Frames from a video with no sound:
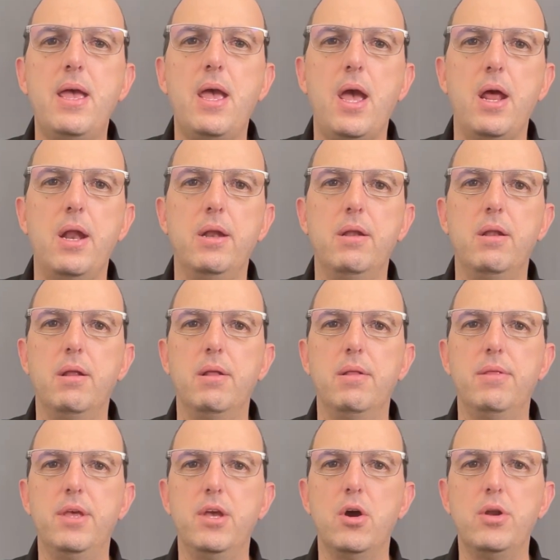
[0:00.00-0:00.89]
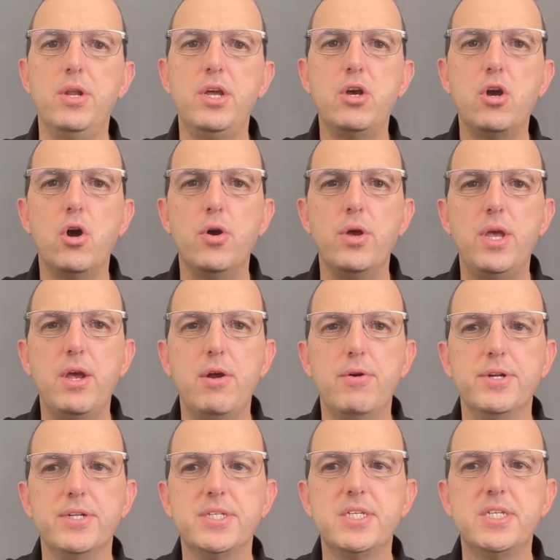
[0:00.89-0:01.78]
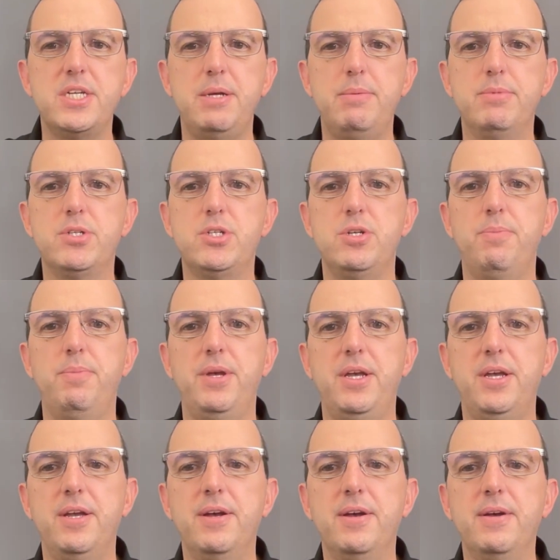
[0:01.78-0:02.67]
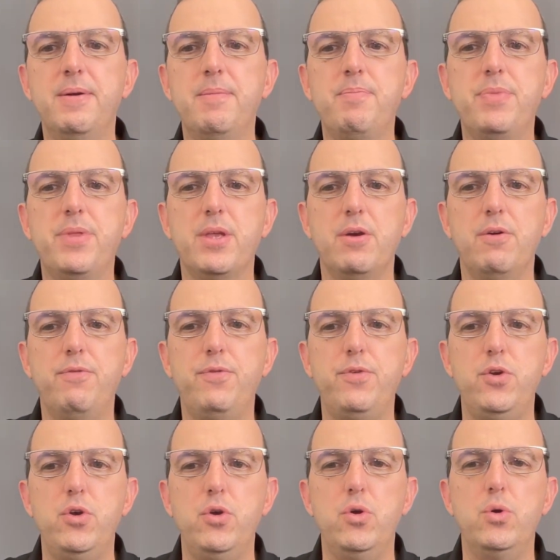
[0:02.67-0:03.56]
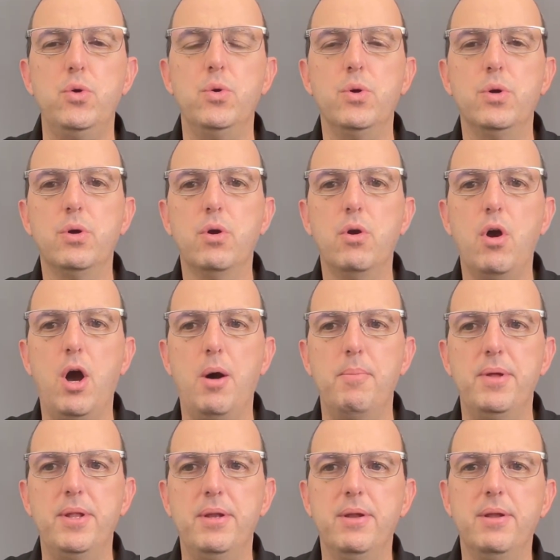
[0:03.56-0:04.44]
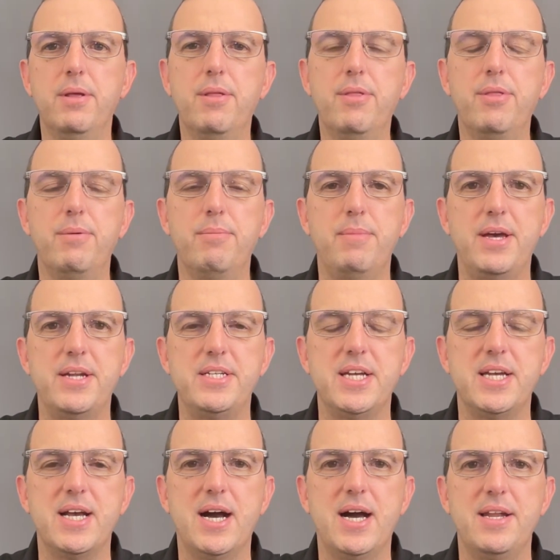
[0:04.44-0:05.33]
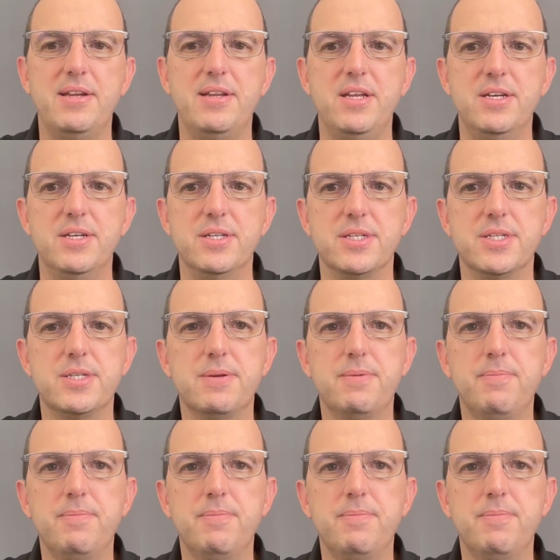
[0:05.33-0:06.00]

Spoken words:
And the only coherence seems to be a few common thematic ideas.